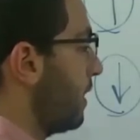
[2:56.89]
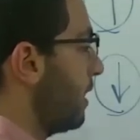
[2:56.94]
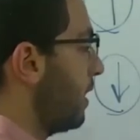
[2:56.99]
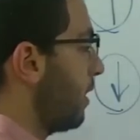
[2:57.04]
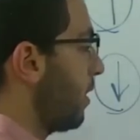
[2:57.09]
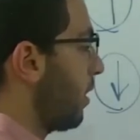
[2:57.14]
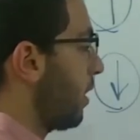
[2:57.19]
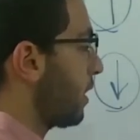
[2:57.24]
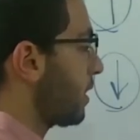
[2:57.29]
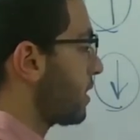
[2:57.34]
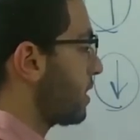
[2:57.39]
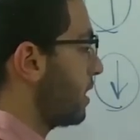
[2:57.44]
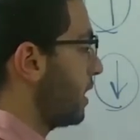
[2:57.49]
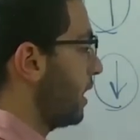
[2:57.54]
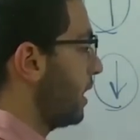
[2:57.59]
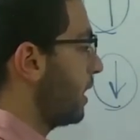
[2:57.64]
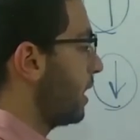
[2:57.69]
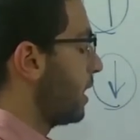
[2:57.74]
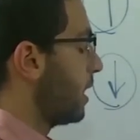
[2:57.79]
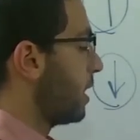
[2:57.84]
The
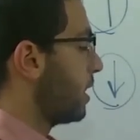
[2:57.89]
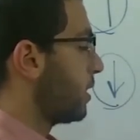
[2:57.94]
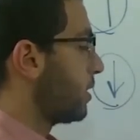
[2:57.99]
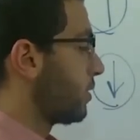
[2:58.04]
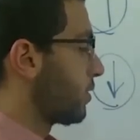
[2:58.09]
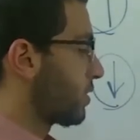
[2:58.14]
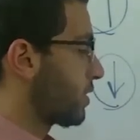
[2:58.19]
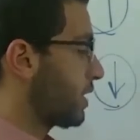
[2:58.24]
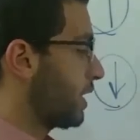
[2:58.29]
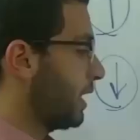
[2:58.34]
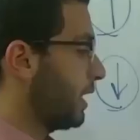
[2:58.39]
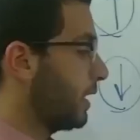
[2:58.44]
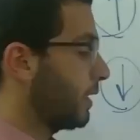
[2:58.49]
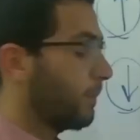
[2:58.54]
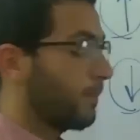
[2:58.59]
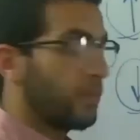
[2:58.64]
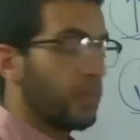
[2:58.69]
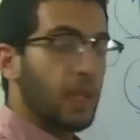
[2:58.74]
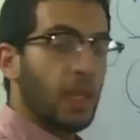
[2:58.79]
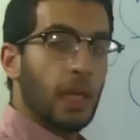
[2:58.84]

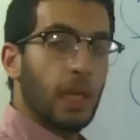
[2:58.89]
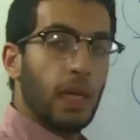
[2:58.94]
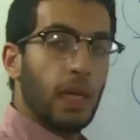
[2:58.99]
oxytocin.